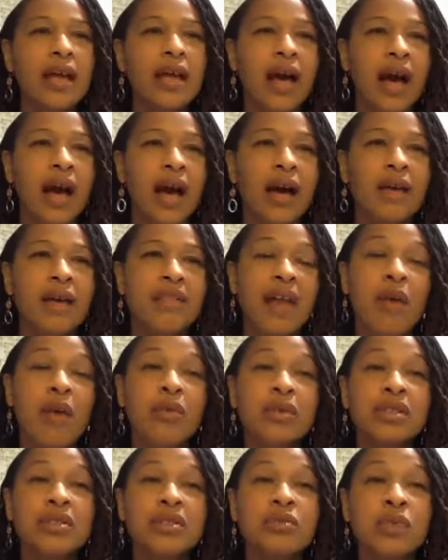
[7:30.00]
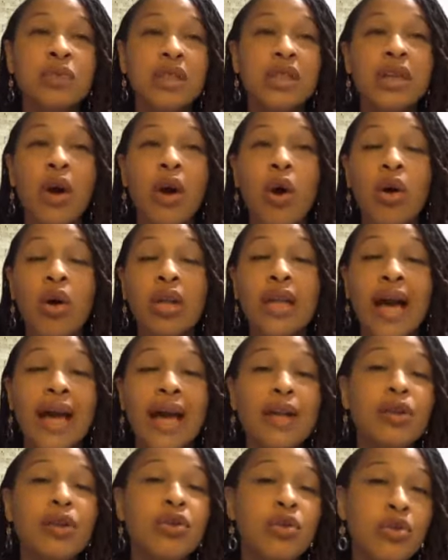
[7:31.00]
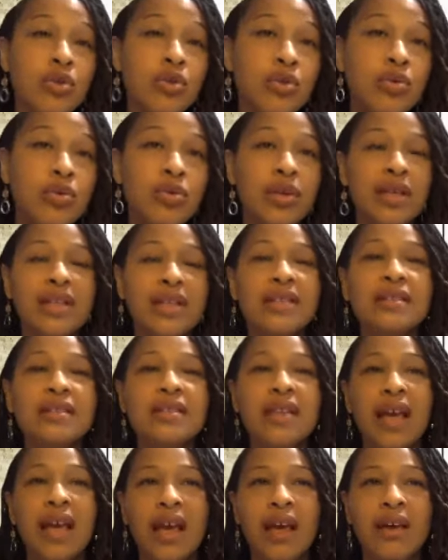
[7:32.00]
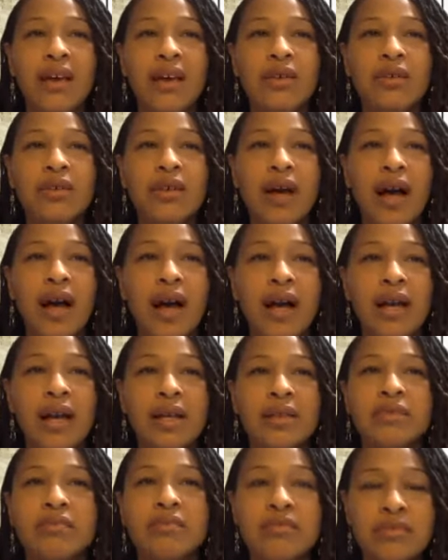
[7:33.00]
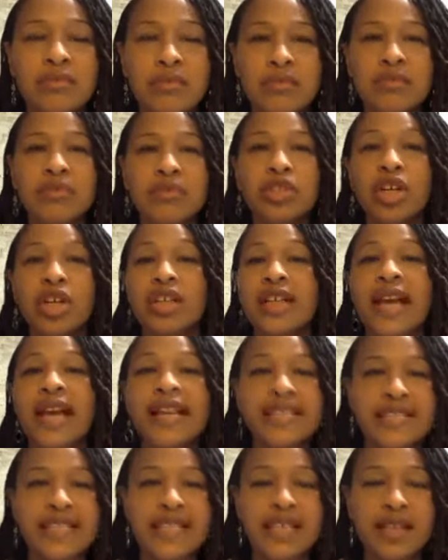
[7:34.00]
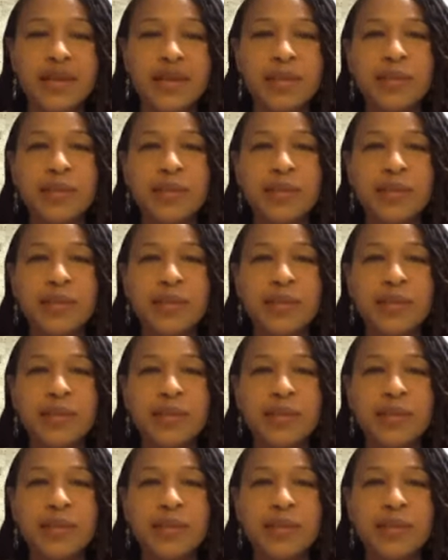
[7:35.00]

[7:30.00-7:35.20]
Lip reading: and that was really all I knew until I turned 18.